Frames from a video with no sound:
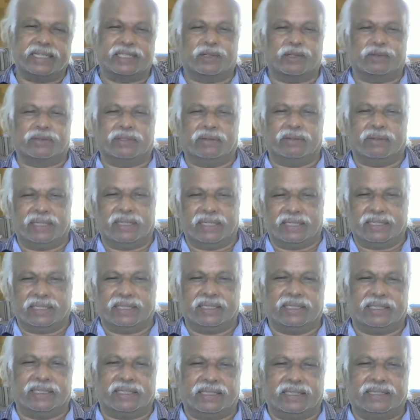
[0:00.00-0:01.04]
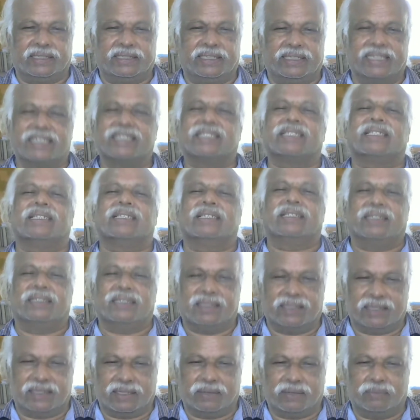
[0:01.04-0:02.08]
of civil engineering, just
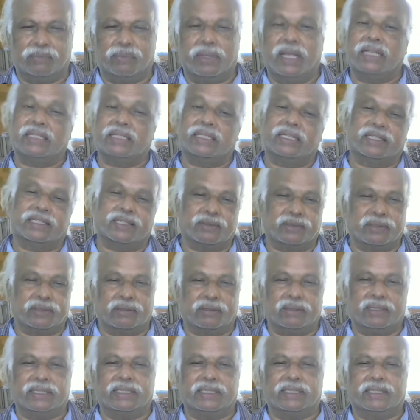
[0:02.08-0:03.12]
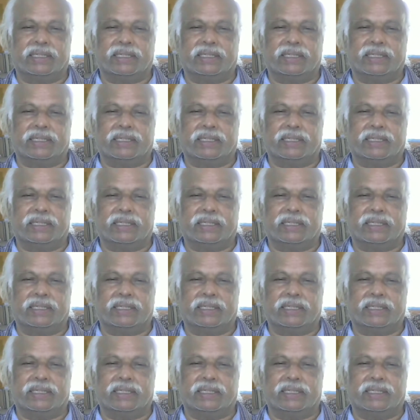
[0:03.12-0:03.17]
the basics of civil engineering.